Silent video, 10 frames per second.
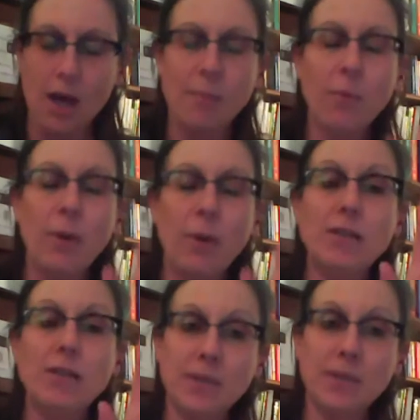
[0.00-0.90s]
But what
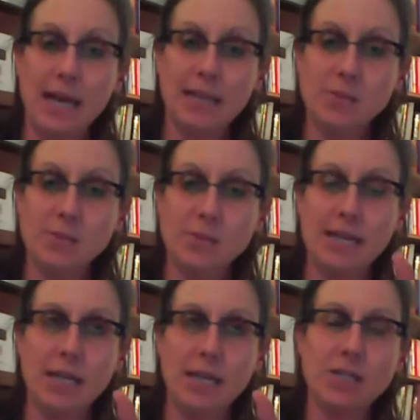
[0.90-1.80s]
was really nice was
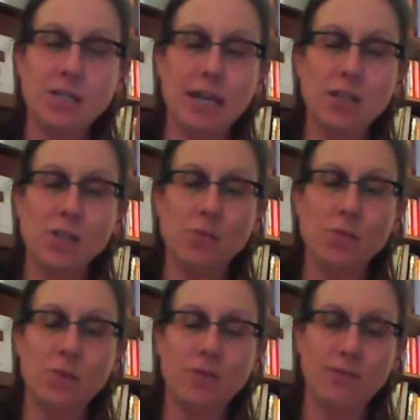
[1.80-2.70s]
that it does
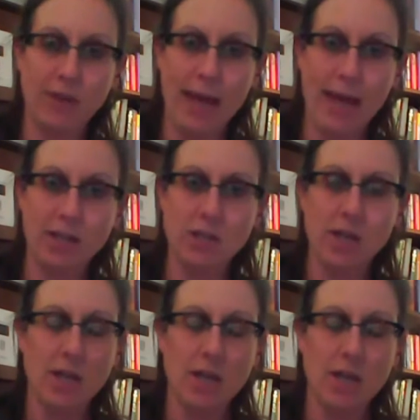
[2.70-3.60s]
reflect
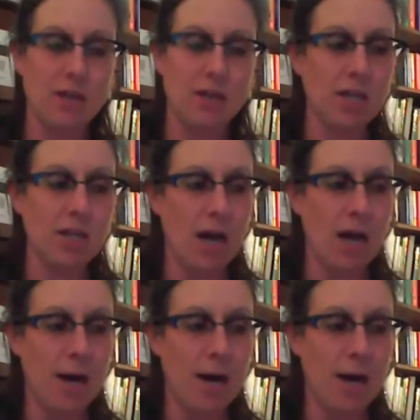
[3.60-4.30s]
the